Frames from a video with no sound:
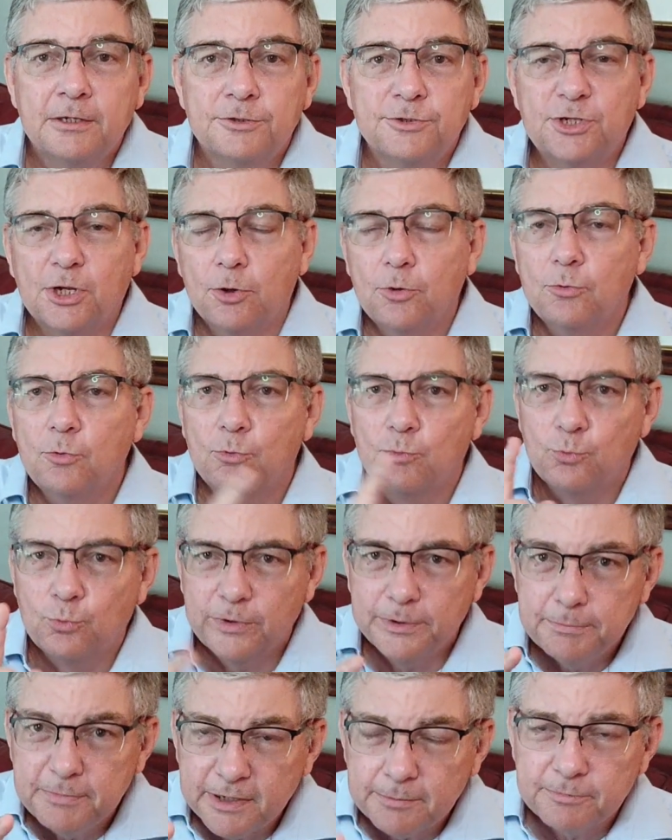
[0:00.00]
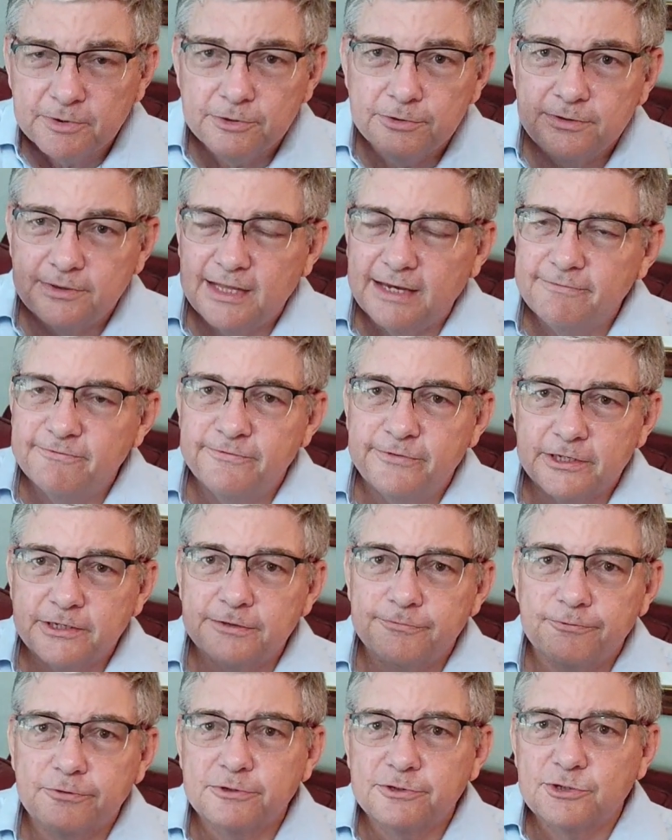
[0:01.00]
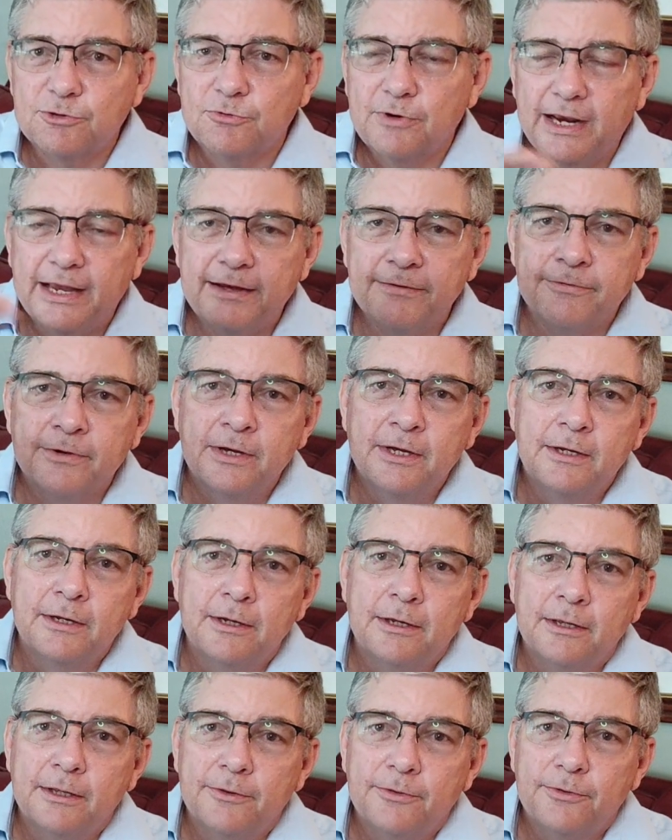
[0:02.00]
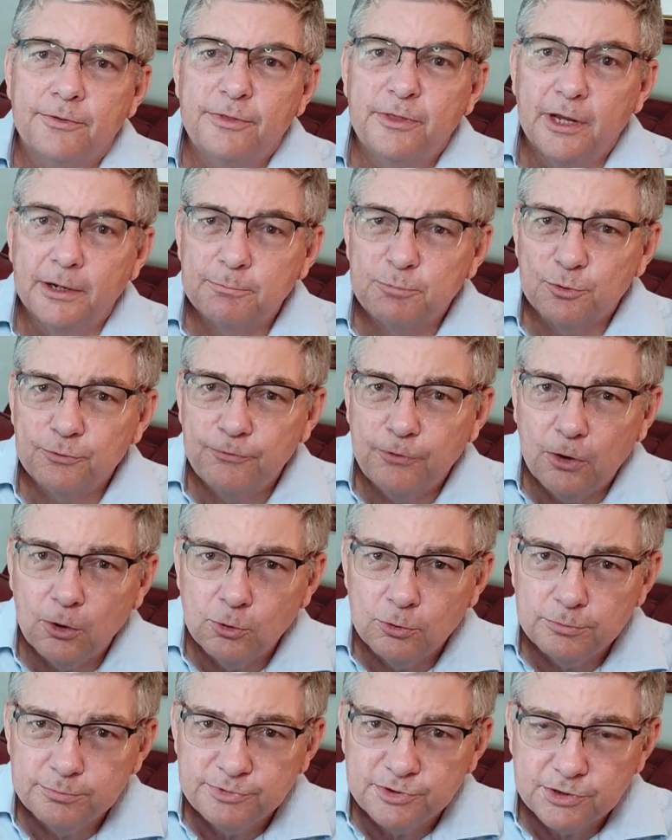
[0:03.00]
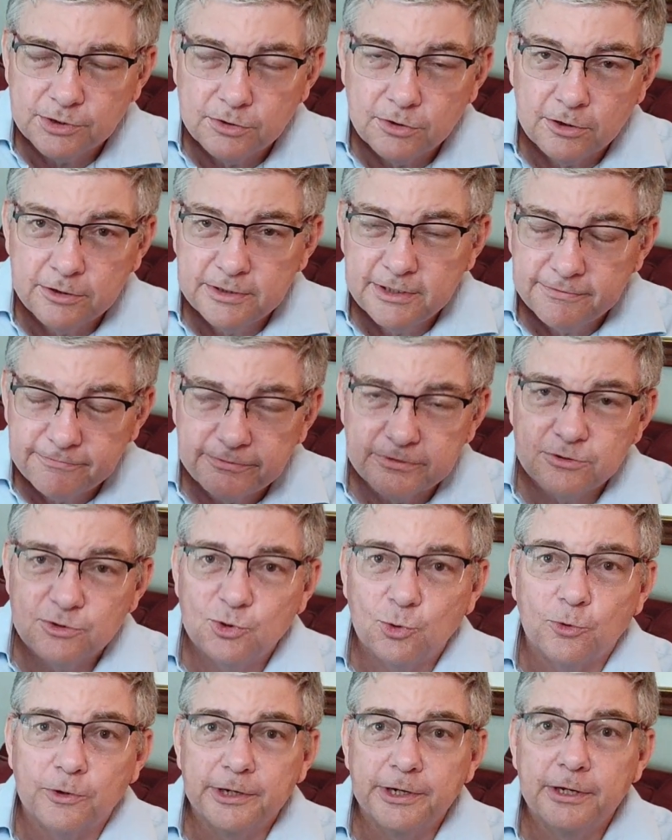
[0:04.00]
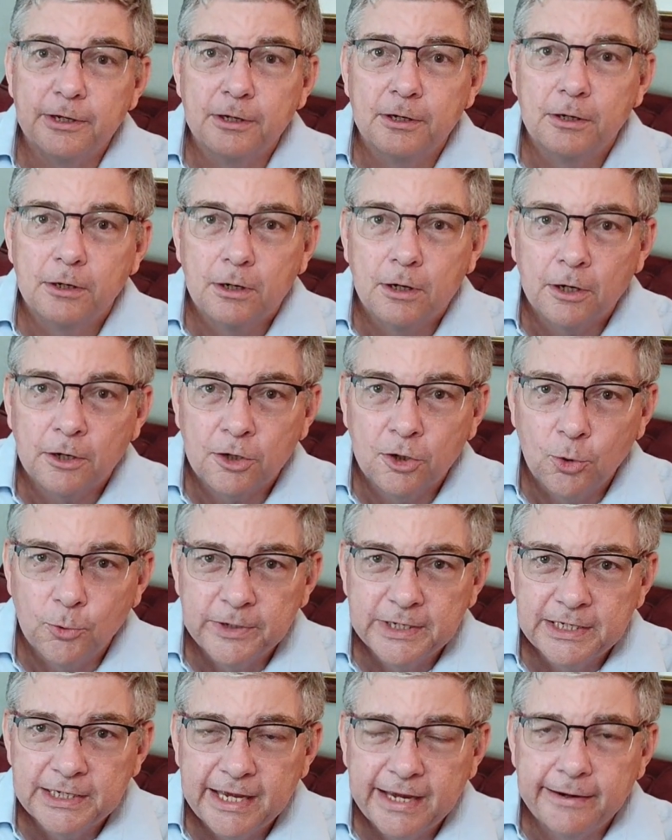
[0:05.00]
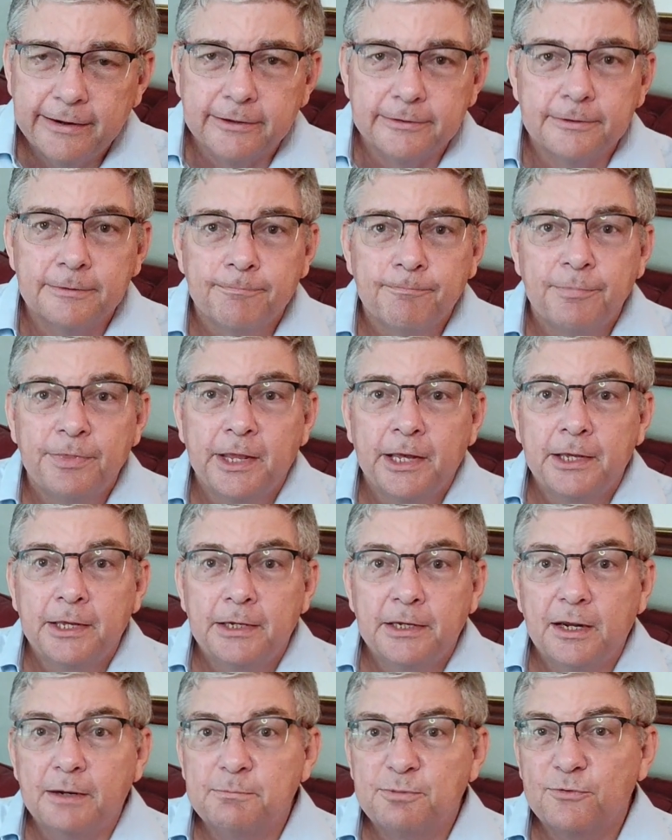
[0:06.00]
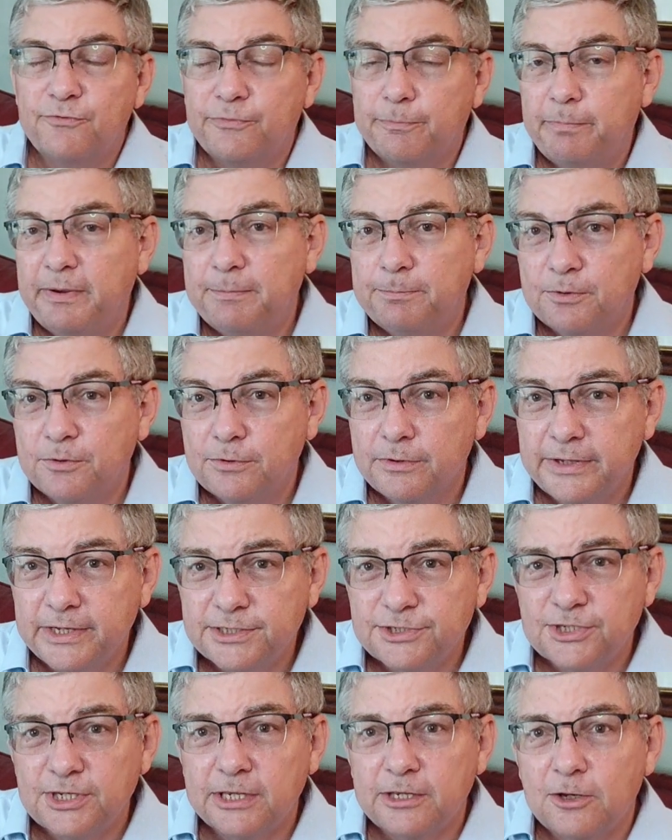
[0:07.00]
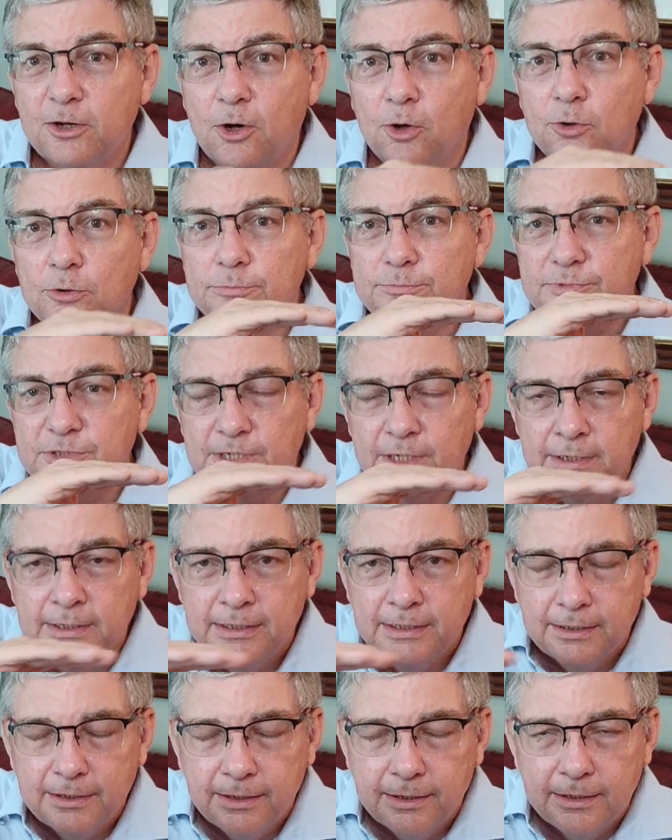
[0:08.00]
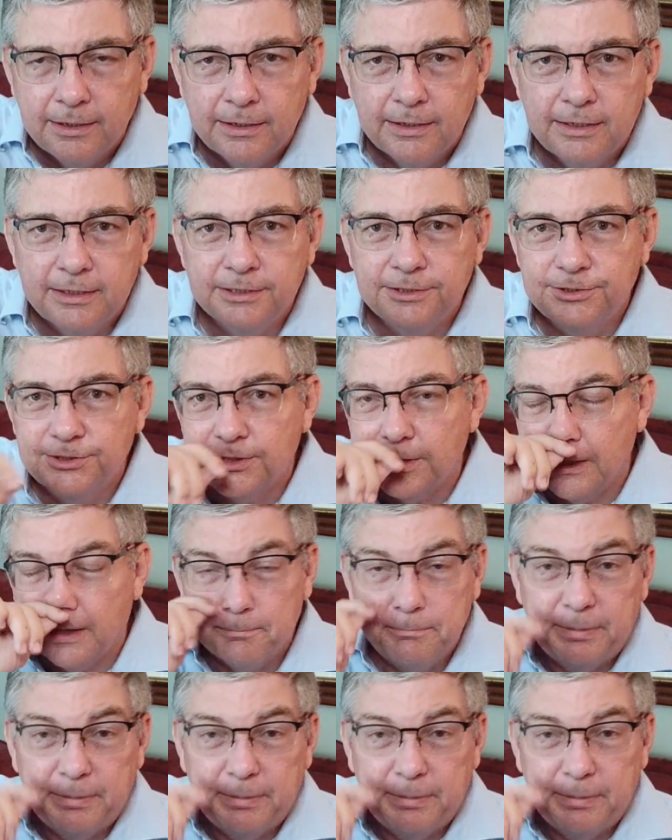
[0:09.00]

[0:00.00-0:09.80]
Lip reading: So remember that very first graph, number of homes on inventory are going down. Number of people listing homes is